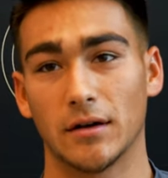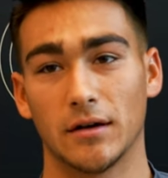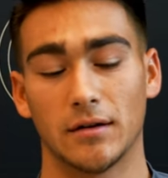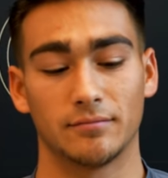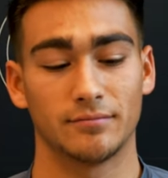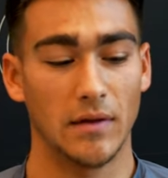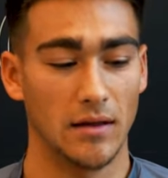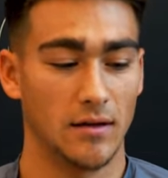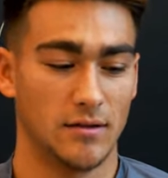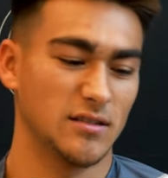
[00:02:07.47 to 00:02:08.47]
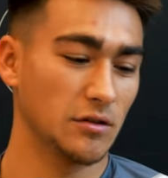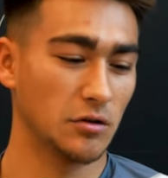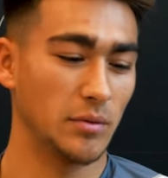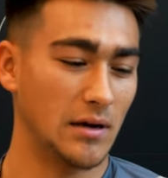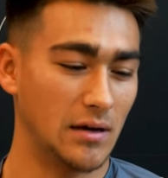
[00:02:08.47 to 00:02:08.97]
Um, a
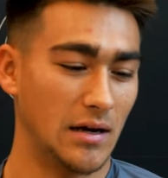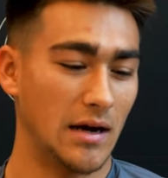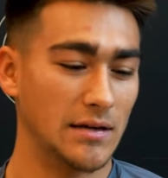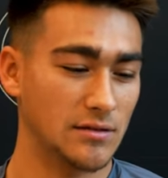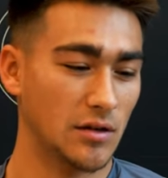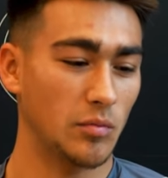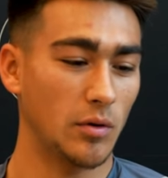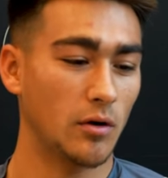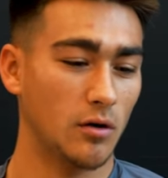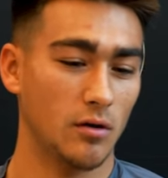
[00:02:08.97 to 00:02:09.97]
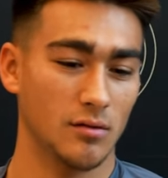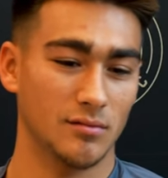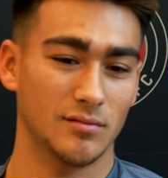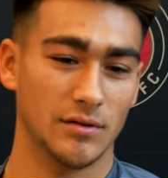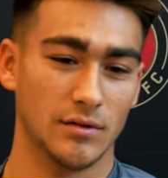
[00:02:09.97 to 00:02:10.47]
little bit of ice on the ball,
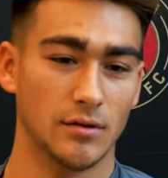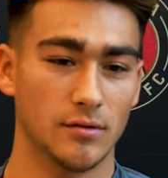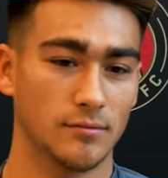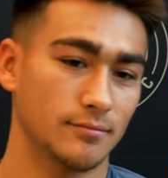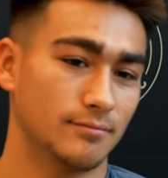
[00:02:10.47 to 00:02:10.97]
so